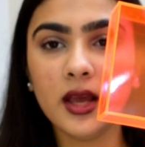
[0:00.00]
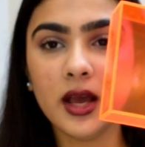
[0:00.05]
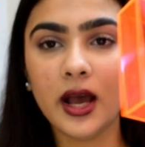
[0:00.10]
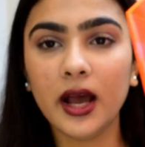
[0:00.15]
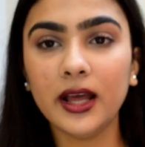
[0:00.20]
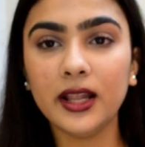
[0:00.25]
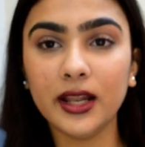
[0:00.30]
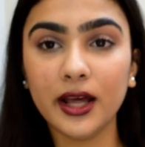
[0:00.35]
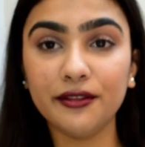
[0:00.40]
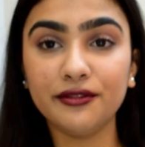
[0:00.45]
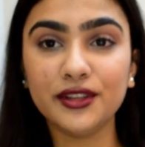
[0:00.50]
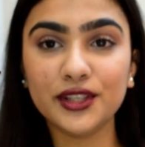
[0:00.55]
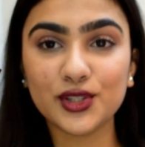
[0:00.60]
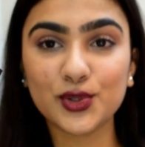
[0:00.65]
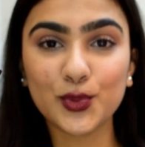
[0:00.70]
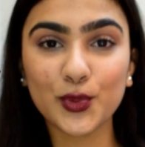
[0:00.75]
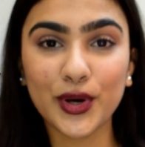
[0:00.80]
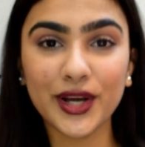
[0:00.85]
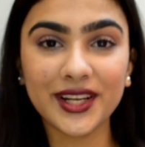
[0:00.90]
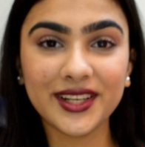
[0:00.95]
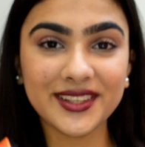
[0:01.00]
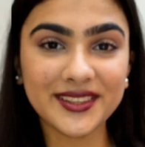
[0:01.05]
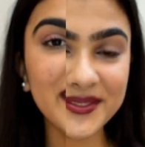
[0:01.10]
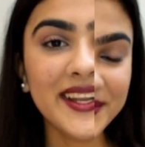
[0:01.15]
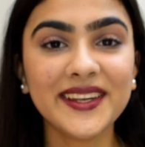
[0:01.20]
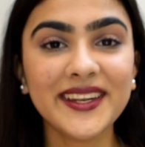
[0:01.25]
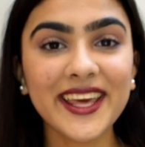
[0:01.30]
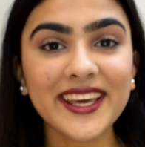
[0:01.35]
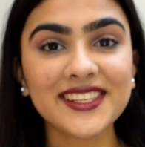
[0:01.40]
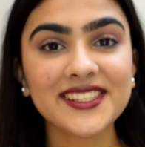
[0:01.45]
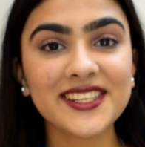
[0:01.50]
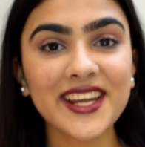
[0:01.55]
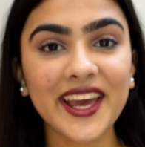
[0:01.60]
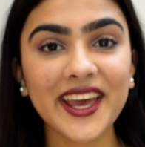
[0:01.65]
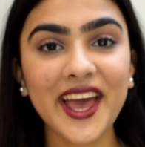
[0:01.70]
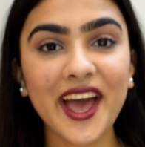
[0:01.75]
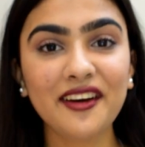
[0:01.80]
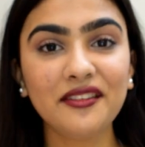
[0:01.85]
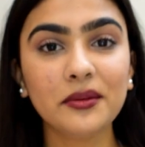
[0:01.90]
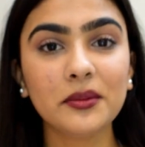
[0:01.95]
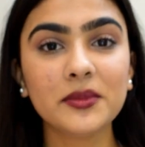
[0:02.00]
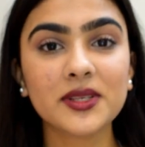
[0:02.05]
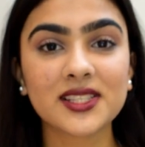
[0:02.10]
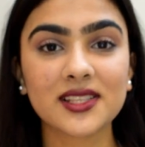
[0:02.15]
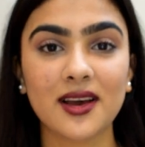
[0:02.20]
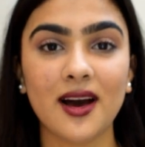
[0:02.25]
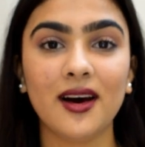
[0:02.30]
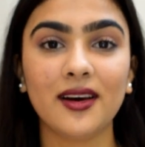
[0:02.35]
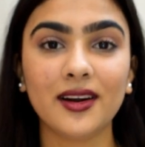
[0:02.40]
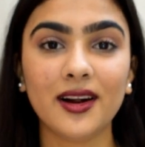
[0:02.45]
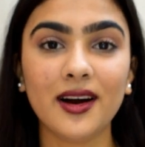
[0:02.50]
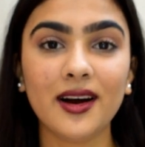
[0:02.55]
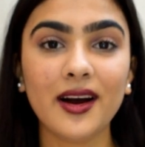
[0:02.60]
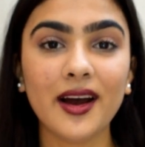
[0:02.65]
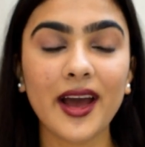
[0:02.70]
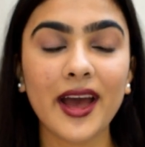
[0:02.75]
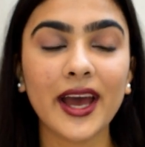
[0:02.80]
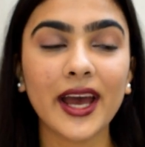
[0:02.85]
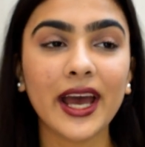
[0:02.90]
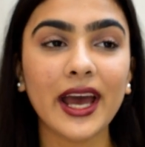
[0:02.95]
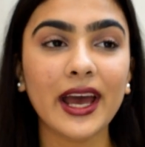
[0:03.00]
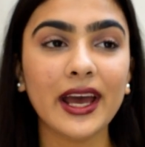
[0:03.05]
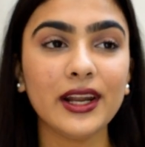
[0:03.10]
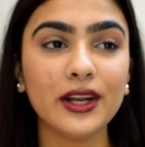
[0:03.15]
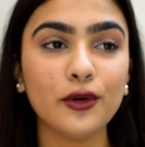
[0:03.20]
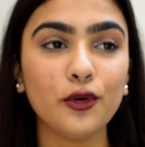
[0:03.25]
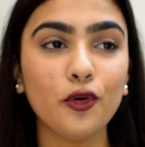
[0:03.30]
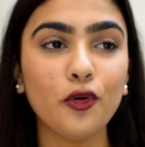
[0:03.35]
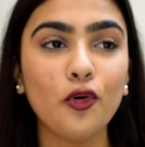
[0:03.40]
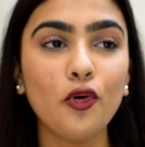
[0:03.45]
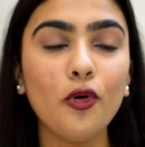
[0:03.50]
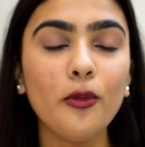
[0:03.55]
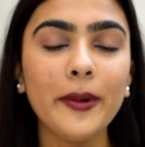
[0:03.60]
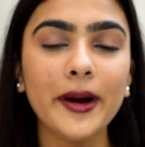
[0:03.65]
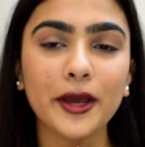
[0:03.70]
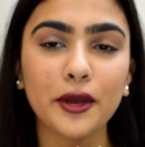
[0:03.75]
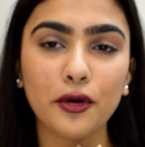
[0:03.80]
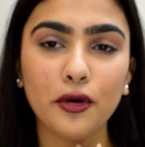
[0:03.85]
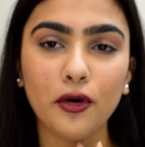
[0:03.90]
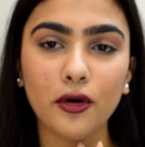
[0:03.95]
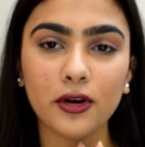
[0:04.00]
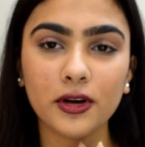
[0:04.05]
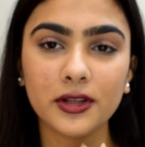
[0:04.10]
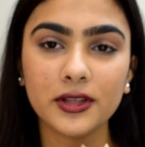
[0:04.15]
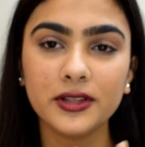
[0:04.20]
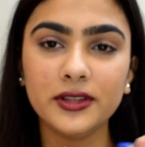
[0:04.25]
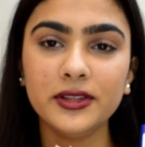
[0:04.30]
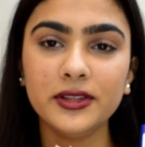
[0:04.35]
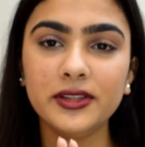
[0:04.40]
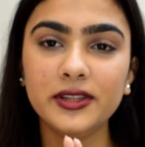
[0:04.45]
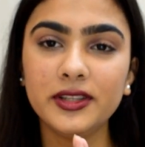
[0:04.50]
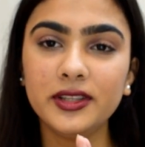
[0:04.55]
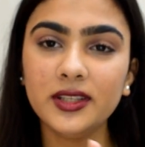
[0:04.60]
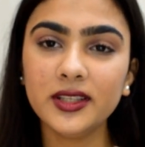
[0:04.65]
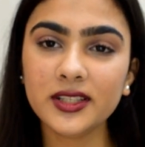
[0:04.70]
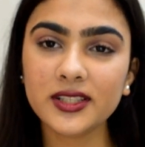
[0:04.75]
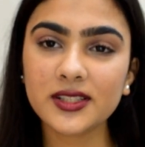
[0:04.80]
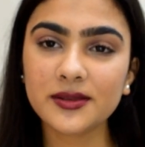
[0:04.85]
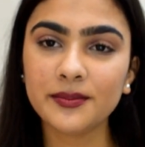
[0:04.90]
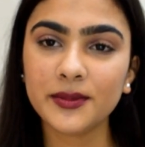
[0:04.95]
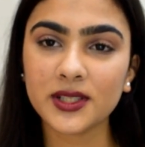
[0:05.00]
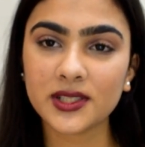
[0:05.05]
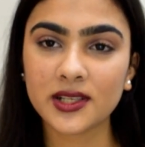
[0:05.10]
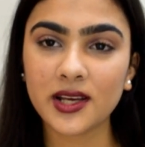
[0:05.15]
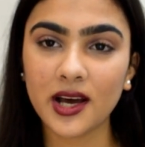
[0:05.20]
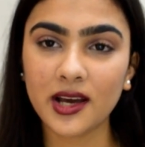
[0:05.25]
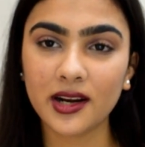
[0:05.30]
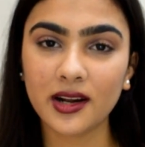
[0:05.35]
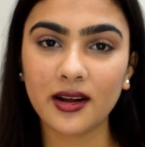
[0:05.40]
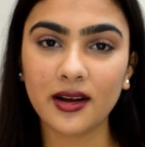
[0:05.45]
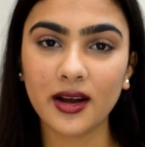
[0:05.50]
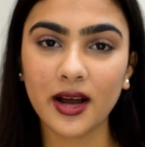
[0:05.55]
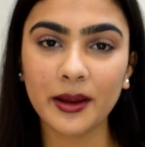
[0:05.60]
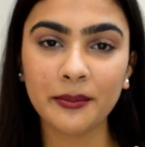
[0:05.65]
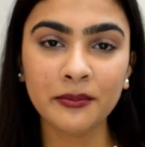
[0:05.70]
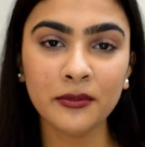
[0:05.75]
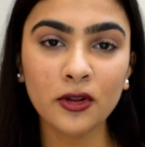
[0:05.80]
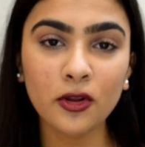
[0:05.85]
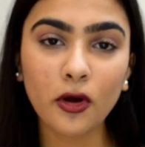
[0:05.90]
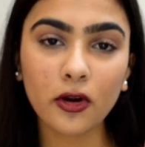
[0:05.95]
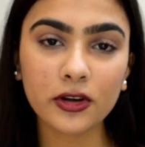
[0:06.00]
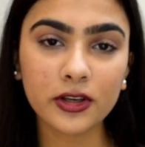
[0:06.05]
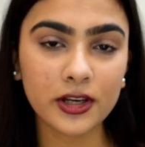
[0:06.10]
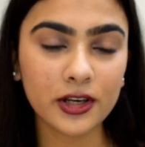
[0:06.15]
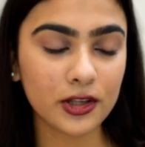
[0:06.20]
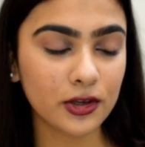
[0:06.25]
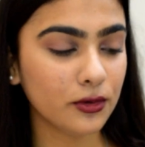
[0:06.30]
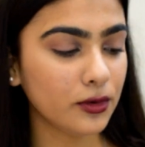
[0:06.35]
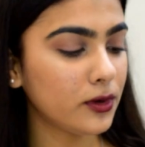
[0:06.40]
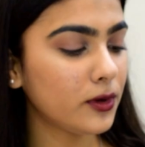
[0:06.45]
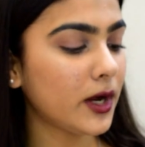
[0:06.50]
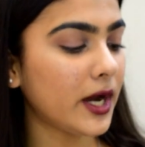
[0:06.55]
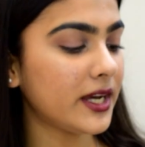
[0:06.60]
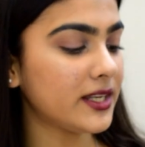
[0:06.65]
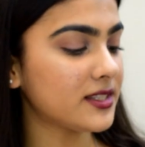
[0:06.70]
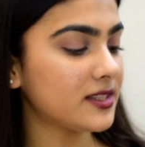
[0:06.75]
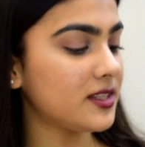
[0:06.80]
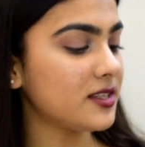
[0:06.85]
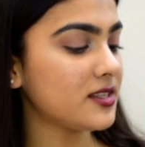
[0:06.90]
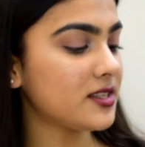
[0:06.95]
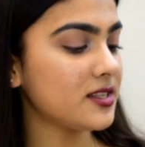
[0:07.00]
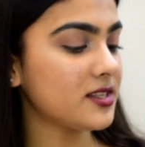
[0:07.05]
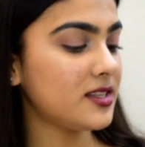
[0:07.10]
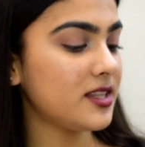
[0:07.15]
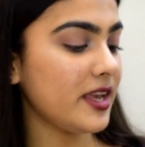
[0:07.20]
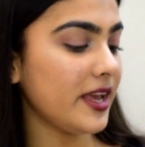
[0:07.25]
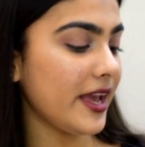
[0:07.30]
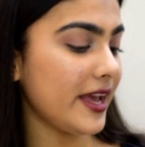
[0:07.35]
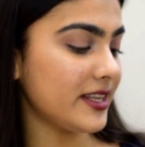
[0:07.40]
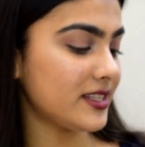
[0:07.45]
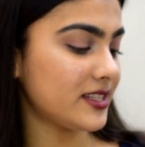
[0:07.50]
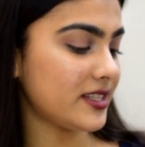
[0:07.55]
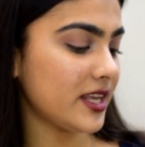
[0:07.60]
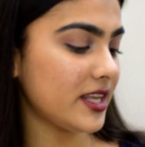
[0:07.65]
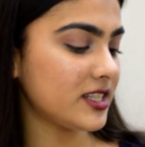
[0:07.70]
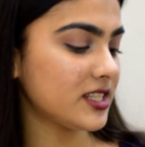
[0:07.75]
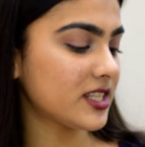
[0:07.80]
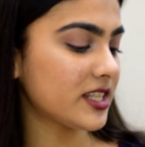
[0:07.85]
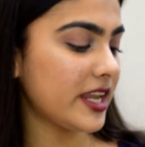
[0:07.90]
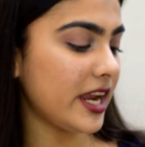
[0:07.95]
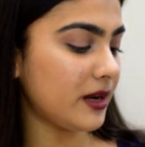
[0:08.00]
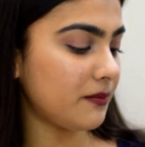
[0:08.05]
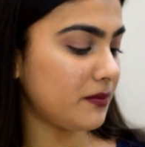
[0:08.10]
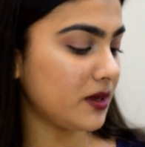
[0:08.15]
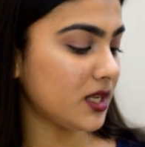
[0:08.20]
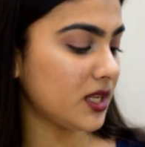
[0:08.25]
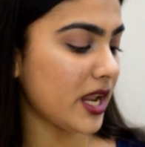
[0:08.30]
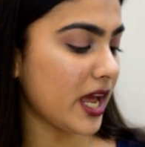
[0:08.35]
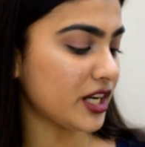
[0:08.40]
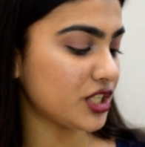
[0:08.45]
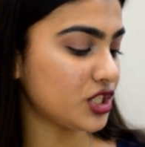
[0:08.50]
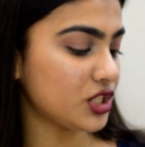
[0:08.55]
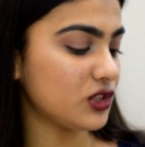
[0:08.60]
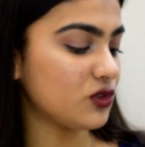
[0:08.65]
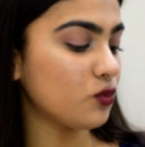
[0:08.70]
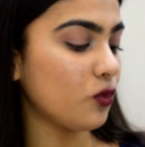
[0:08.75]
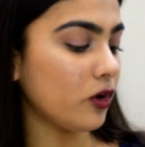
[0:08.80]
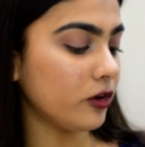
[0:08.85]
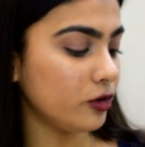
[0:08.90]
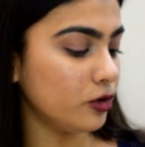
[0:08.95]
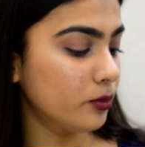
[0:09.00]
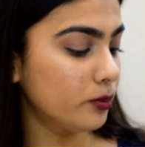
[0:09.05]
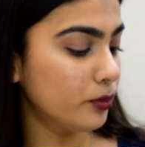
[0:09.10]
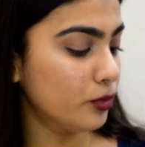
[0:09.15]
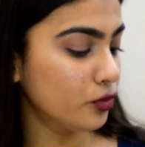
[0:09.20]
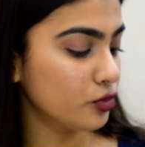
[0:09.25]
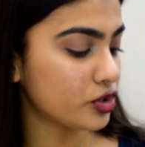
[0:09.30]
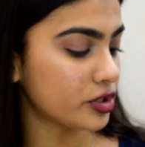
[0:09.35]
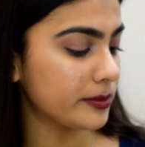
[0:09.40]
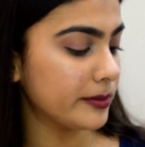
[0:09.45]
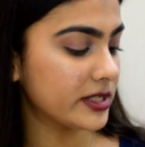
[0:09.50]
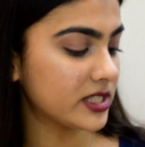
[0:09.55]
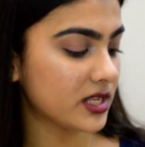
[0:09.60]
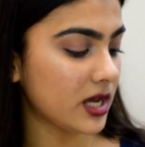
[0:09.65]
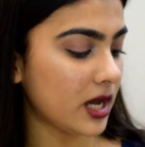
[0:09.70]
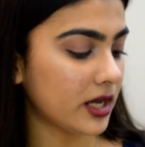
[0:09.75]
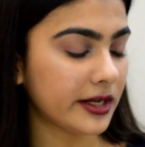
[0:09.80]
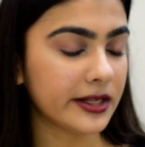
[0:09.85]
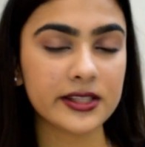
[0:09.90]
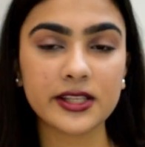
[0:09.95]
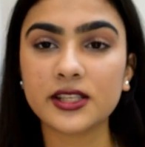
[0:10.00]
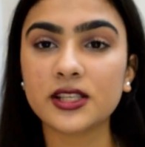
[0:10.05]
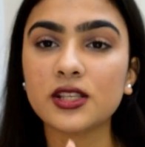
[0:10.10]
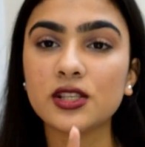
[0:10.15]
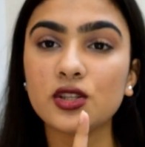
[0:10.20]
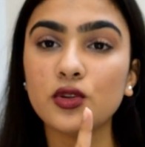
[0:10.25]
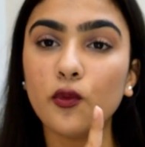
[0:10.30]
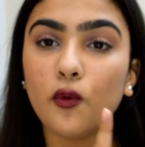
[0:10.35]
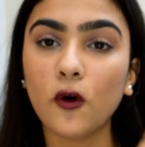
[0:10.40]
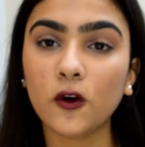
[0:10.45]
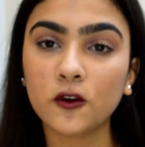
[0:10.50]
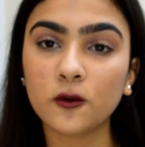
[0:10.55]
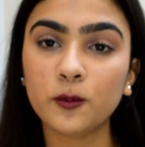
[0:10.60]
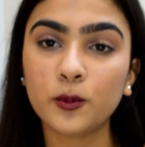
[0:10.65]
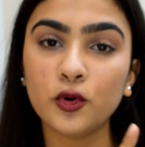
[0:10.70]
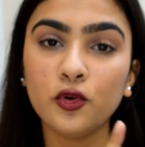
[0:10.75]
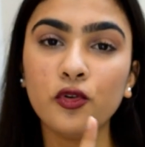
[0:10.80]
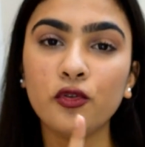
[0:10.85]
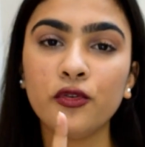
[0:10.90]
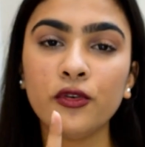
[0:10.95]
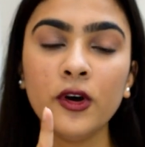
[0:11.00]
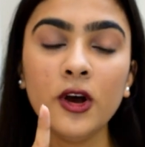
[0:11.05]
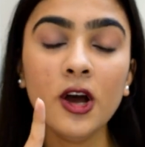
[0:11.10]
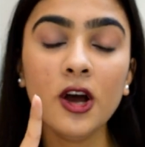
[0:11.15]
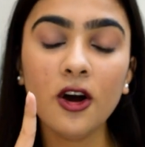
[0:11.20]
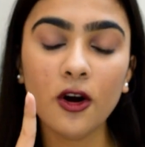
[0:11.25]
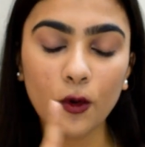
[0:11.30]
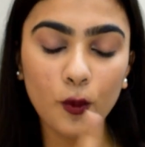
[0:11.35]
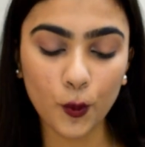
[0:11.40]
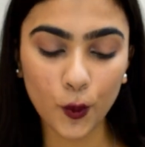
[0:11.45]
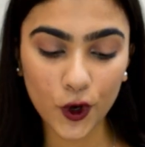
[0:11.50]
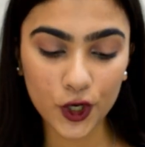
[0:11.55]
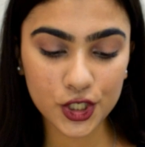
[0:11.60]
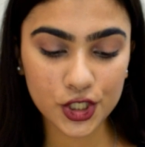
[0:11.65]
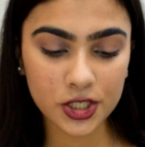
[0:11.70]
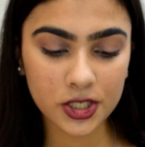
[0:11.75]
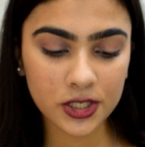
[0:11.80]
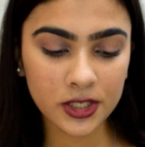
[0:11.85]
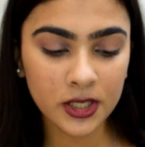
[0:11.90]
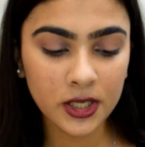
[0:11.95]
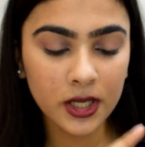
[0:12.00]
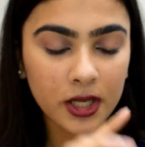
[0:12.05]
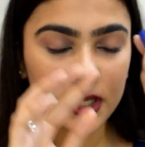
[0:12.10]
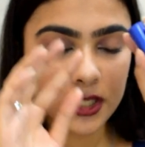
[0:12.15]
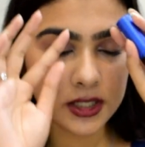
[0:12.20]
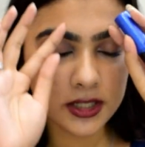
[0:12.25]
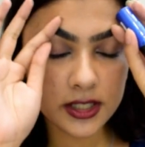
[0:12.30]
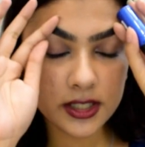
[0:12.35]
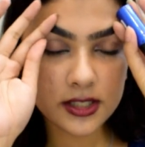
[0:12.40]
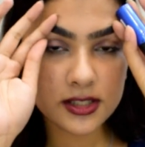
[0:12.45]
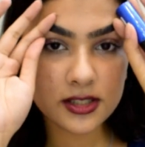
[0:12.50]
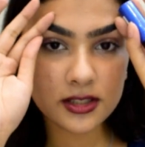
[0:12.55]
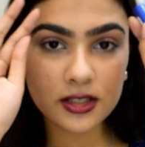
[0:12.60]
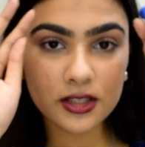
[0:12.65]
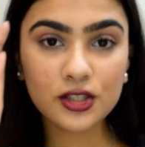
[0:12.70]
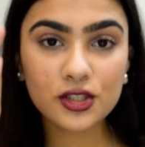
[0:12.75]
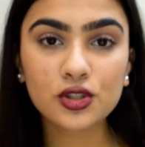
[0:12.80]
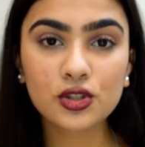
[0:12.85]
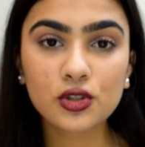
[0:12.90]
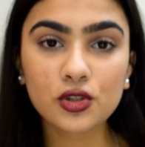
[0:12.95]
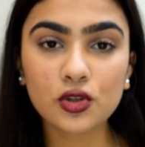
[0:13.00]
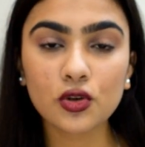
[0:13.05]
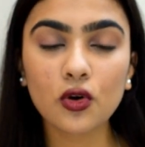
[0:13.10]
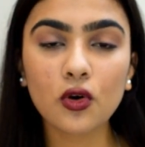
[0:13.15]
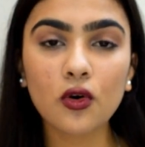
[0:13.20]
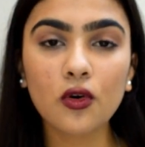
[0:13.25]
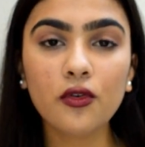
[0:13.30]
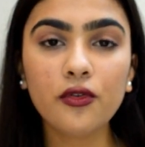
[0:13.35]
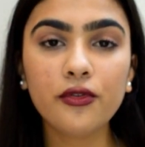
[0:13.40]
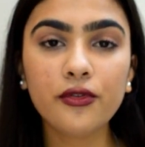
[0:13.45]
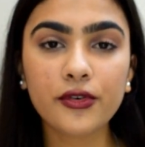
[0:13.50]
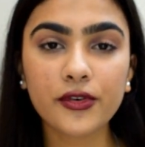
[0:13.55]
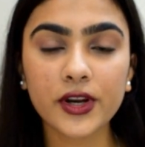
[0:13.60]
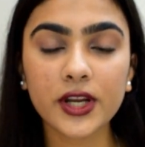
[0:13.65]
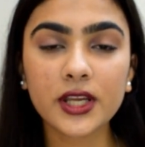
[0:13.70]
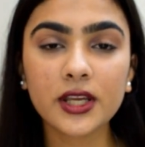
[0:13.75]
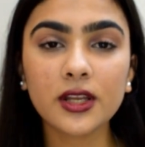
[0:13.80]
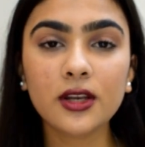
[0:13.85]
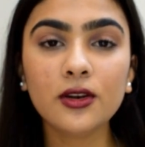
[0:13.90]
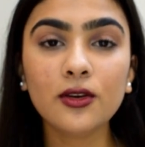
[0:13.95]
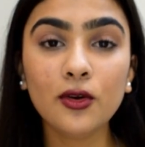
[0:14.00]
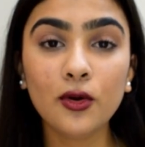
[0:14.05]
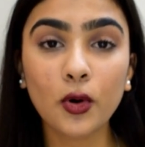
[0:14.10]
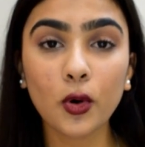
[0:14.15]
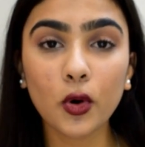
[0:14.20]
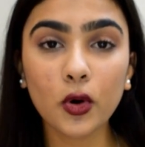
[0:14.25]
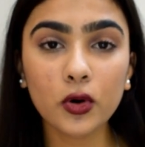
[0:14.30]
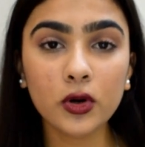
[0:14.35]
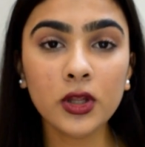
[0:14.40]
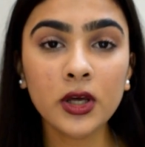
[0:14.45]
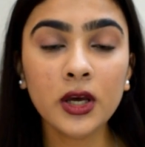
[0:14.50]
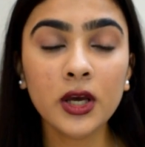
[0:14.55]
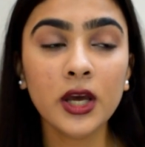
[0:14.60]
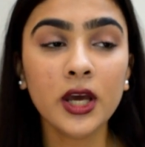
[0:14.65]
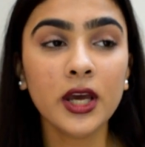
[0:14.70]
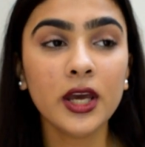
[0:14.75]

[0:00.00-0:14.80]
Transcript: I love this one. Next, I have a mascara, and oh my god, this mascara, I'm not kidding you guys, this is the Essence Get Big Lashes Volume Boost Mascara. This is the waterproof version. This is so freaking good.